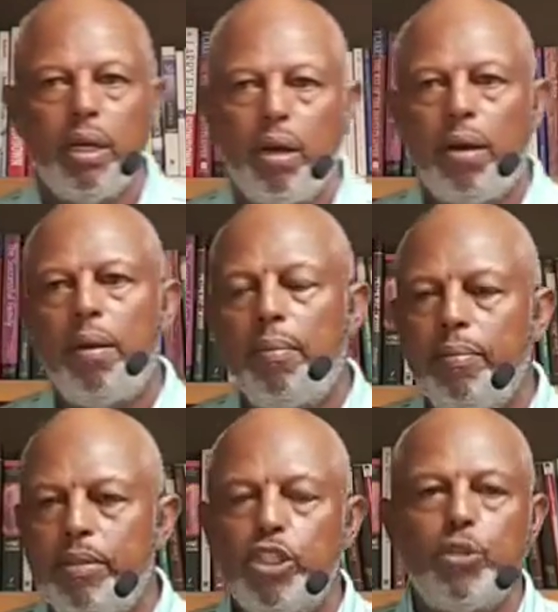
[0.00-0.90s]
um,
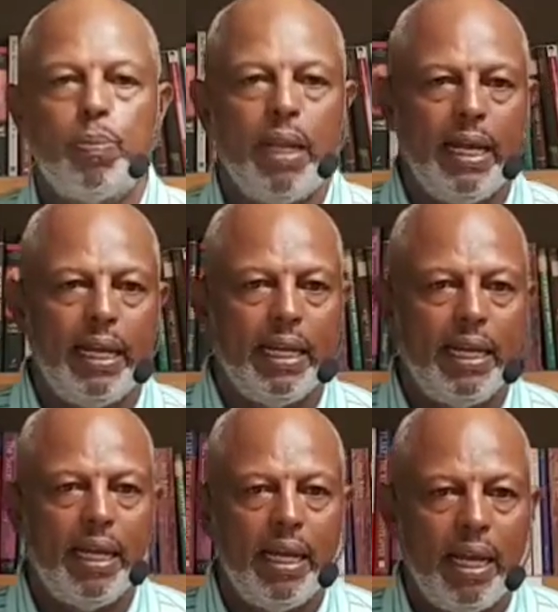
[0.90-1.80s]
display,
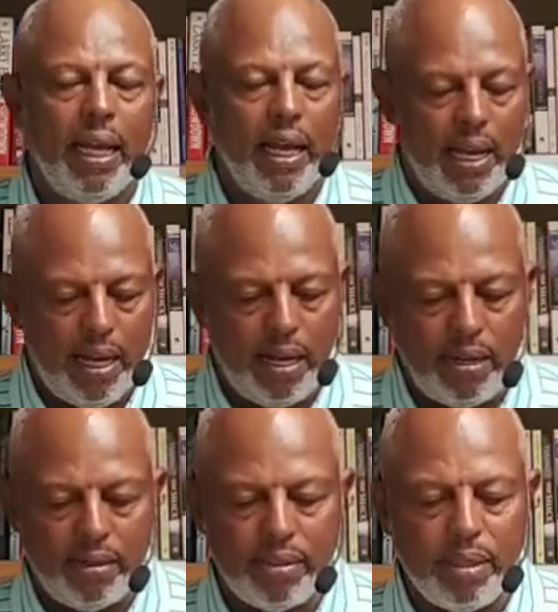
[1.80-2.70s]
and
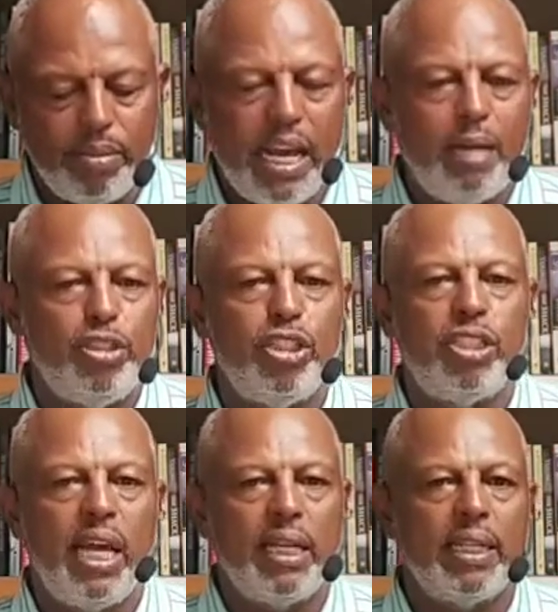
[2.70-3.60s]
uh, sometimes just
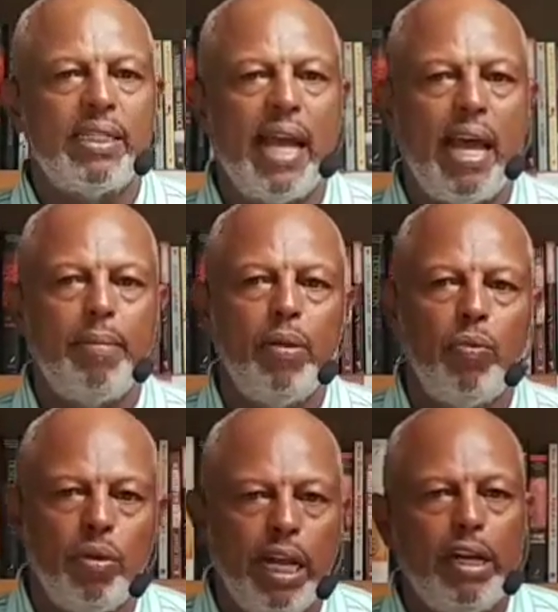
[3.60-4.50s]
take the time
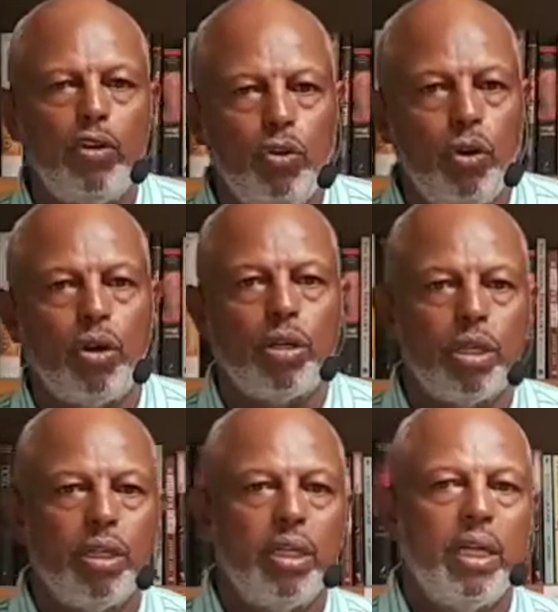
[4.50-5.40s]
and, and look
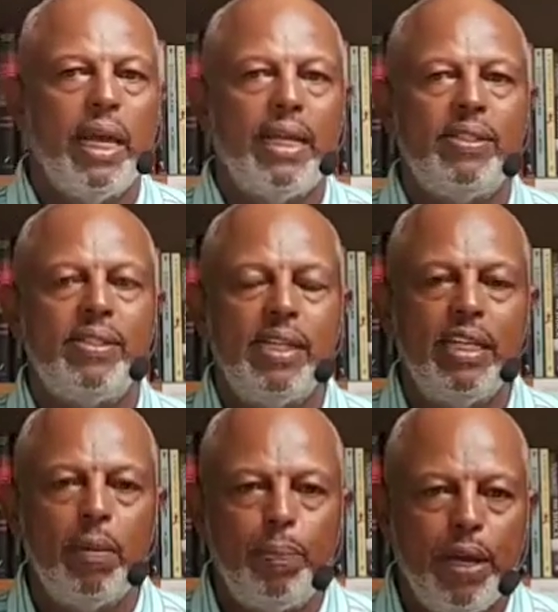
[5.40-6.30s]
and see
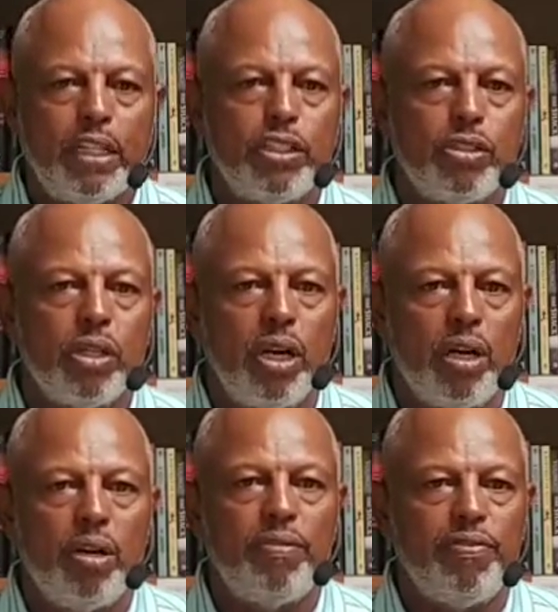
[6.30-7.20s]
the pictures
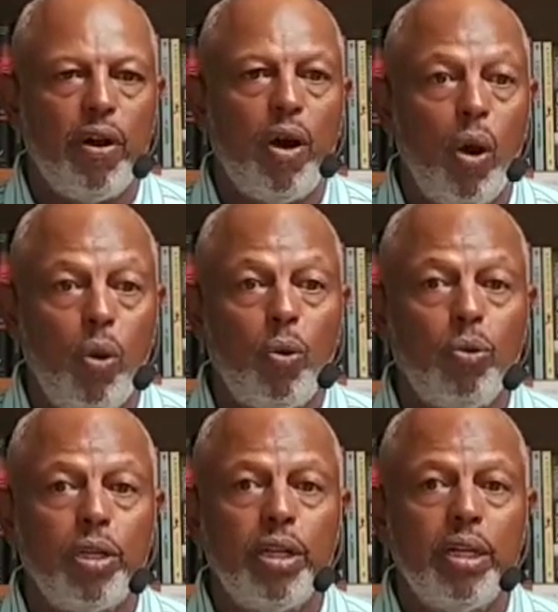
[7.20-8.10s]
of
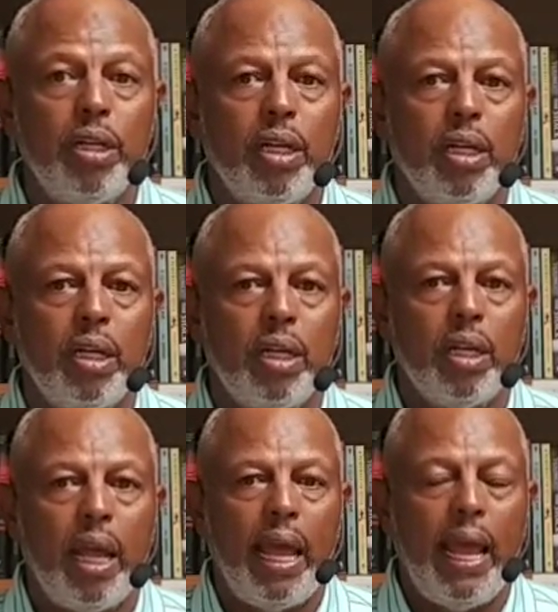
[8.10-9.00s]
old
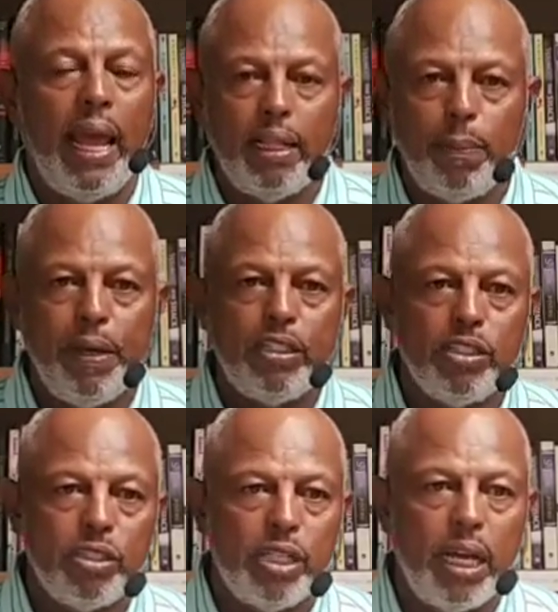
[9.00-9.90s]
and the
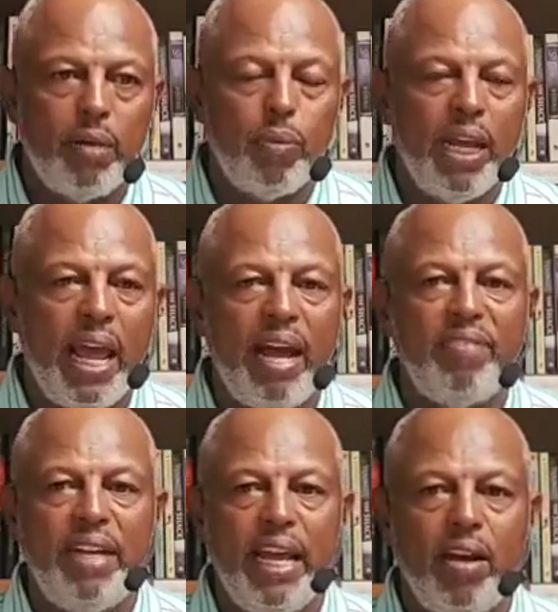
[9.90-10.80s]
pictures that we
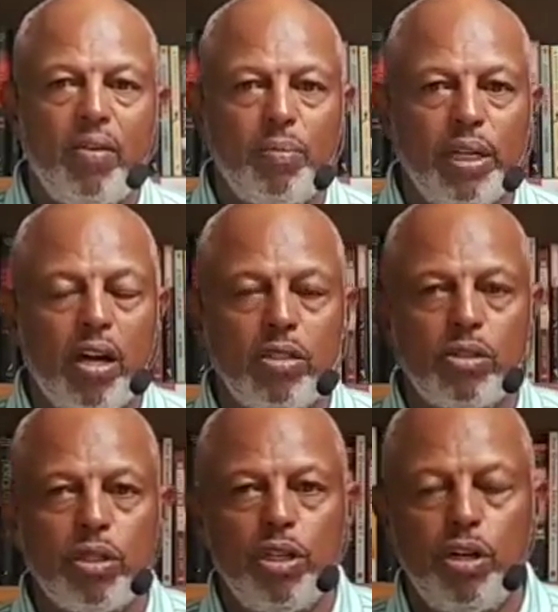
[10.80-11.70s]
have now
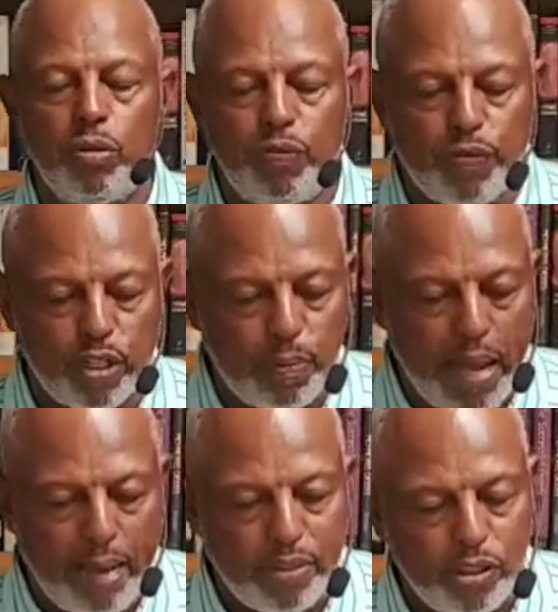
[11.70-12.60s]
because you know first
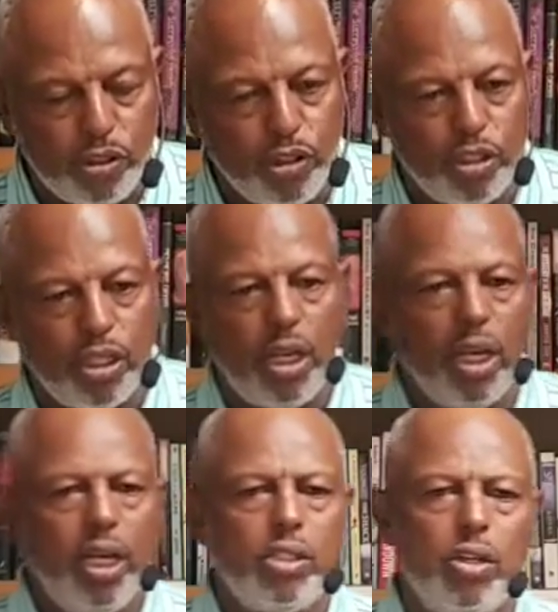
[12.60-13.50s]
baptist church
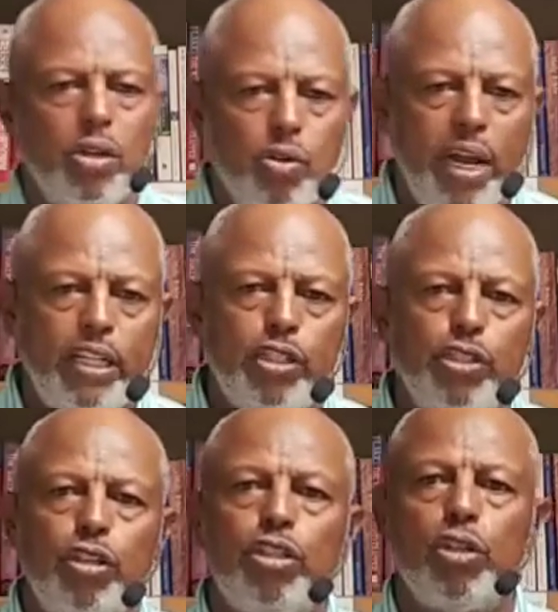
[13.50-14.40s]
is a great
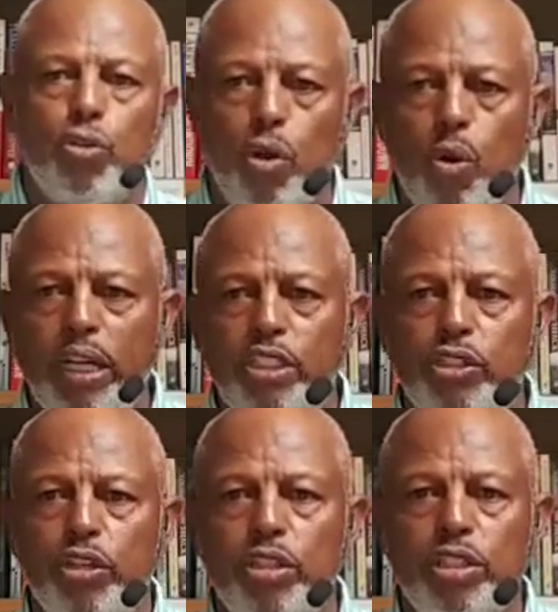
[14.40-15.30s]
church a growing
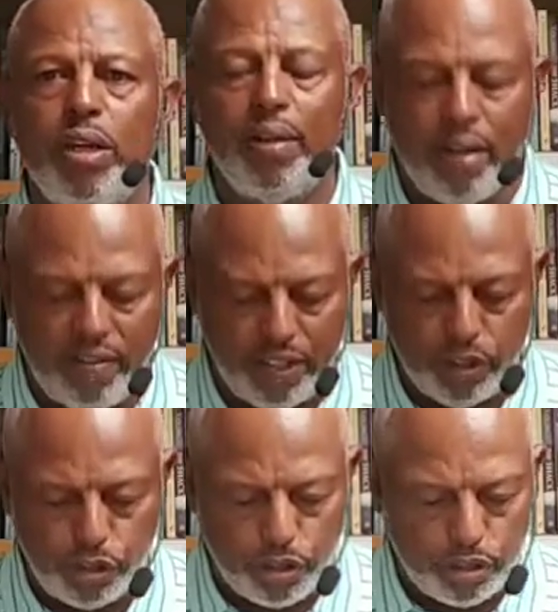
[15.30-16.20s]
church a loving
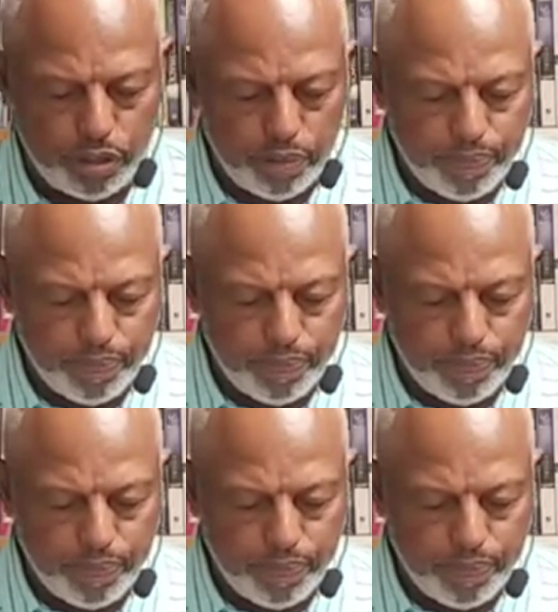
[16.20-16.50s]
church